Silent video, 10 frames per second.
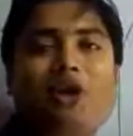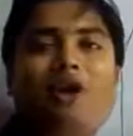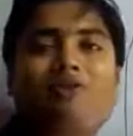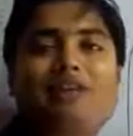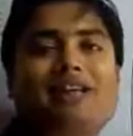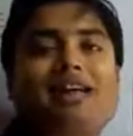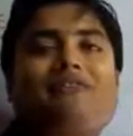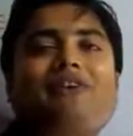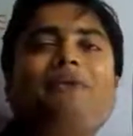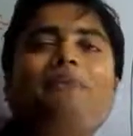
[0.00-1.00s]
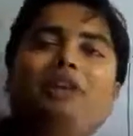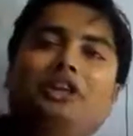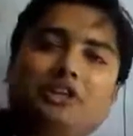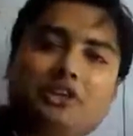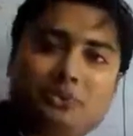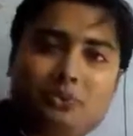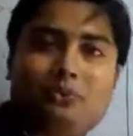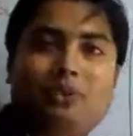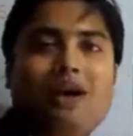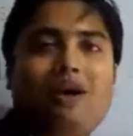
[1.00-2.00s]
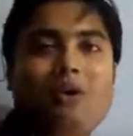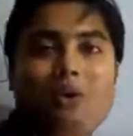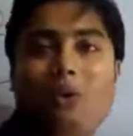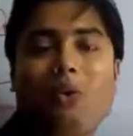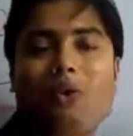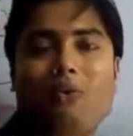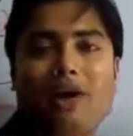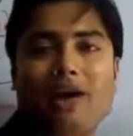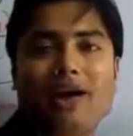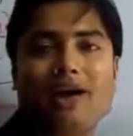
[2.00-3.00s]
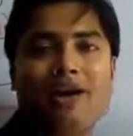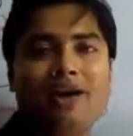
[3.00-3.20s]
of this galvanometer to a lower one,